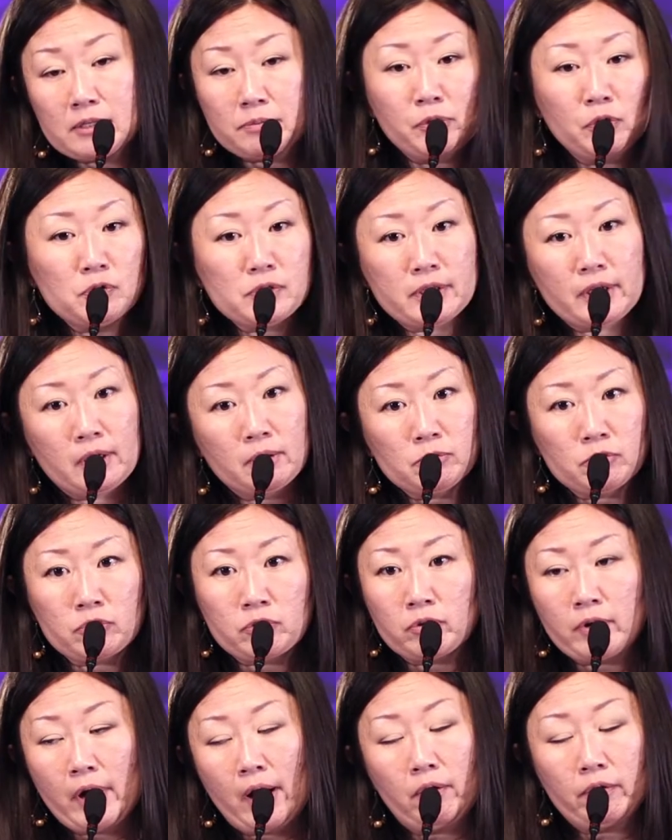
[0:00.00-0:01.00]
museums
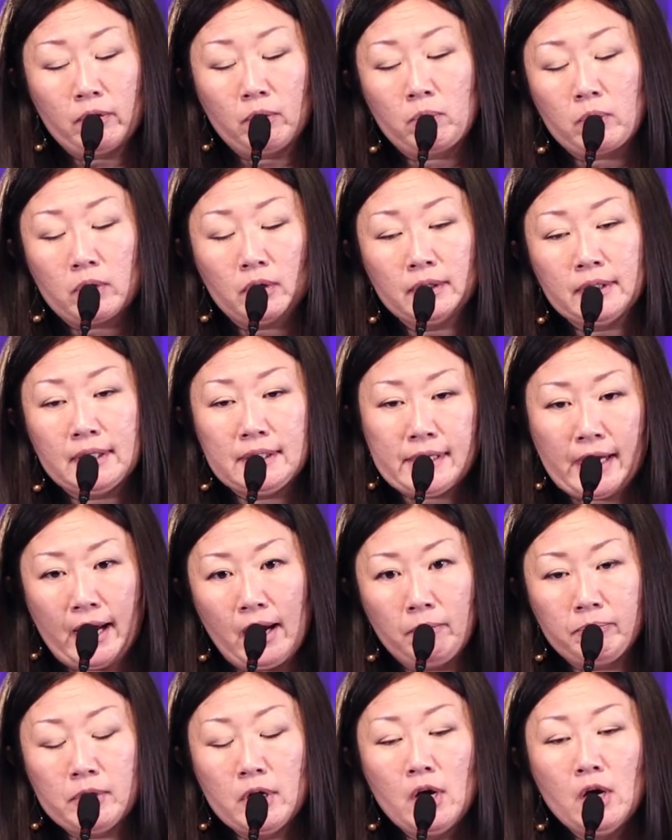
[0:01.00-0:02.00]
throughout the world
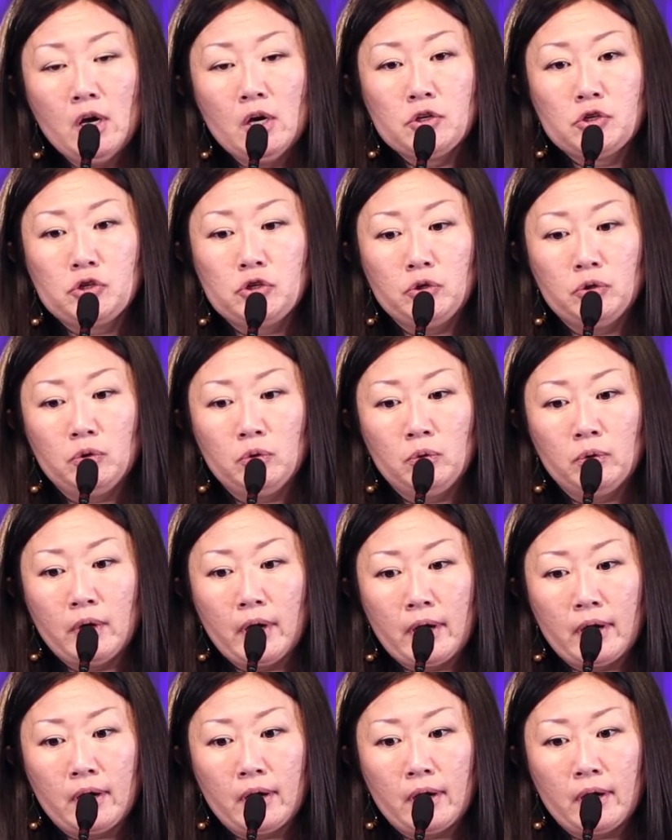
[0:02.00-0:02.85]
adapt to